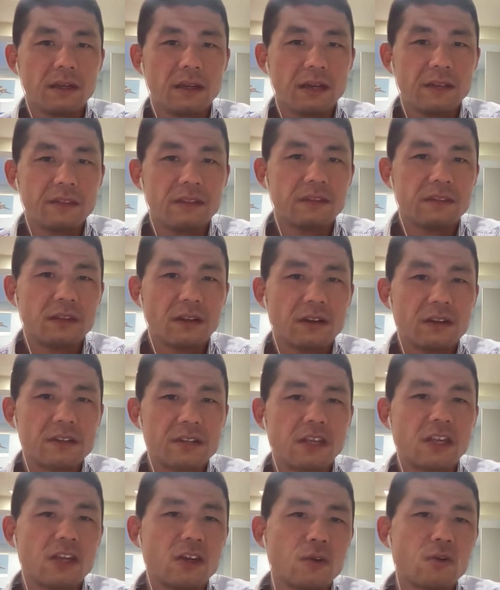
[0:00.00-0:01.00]
I think there is
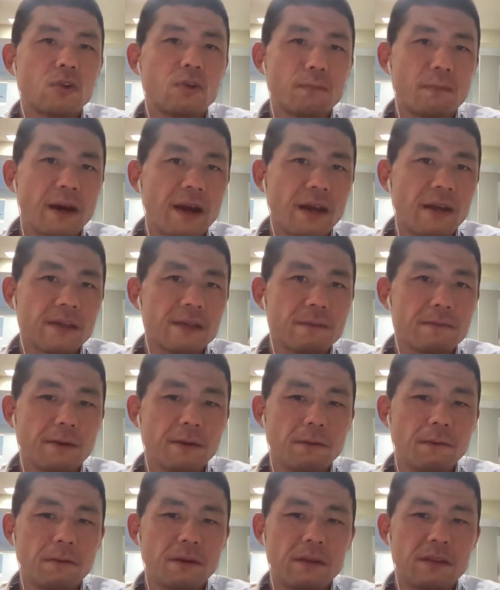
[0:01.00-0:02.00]
a huge bias
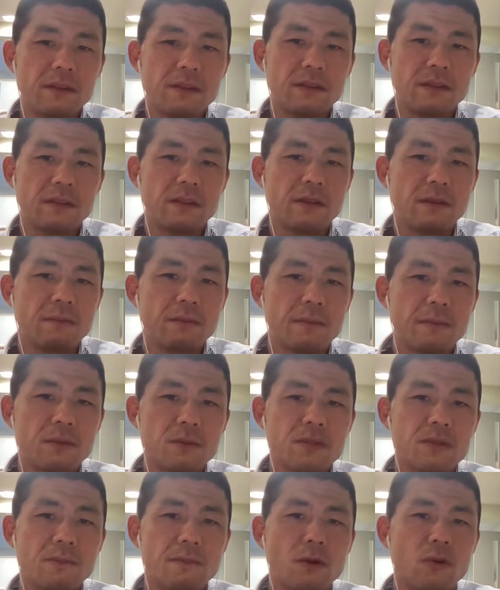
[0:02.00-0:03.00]
between
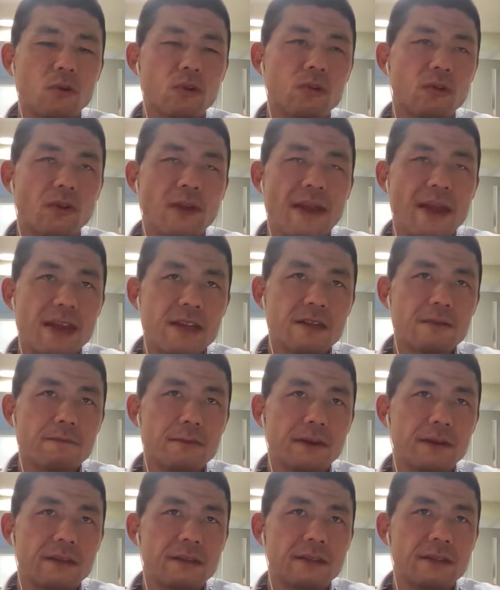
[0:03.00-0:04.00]
people's emotional
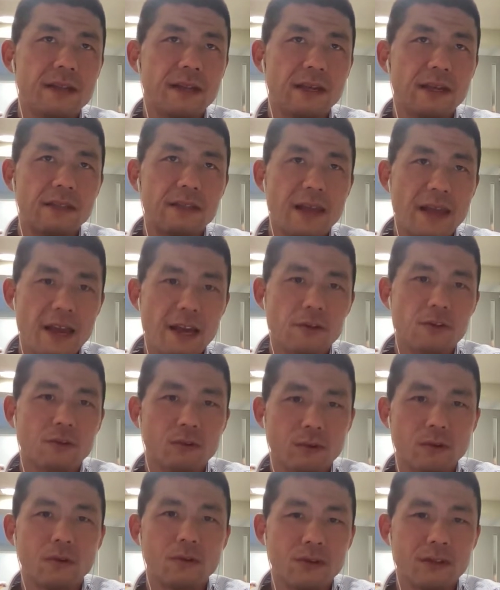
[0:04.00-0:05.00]
aspects and
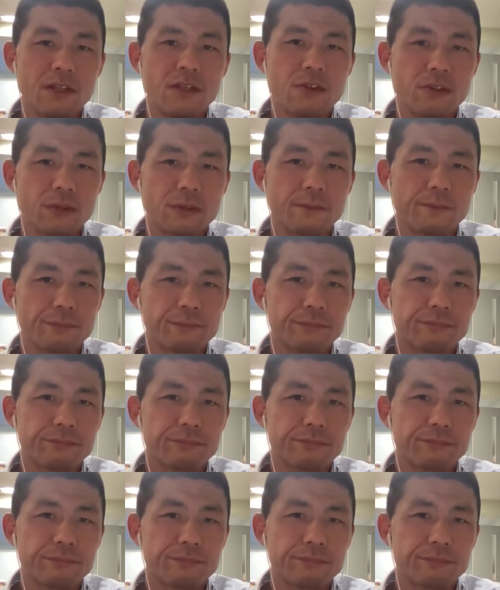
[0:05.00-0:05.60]
actual condition.